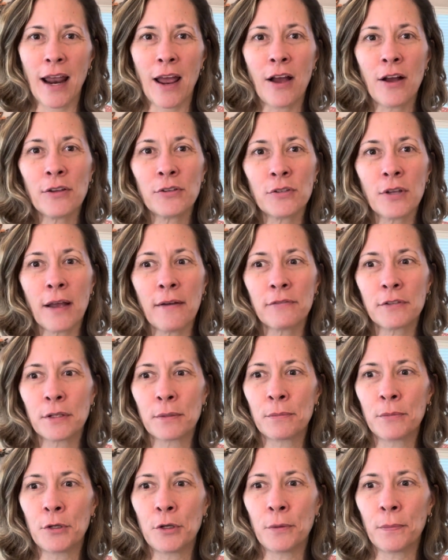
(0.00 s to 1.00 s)
I also have
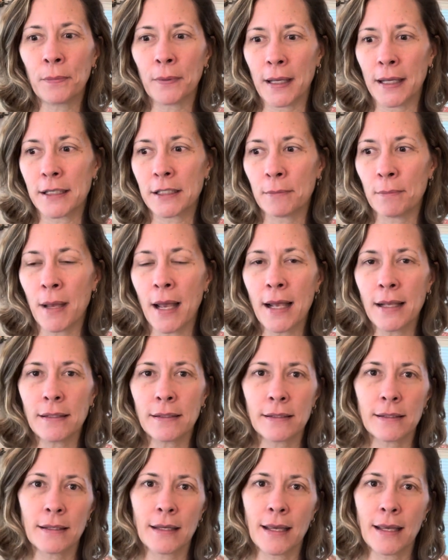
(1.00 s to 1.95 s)
some new placemats,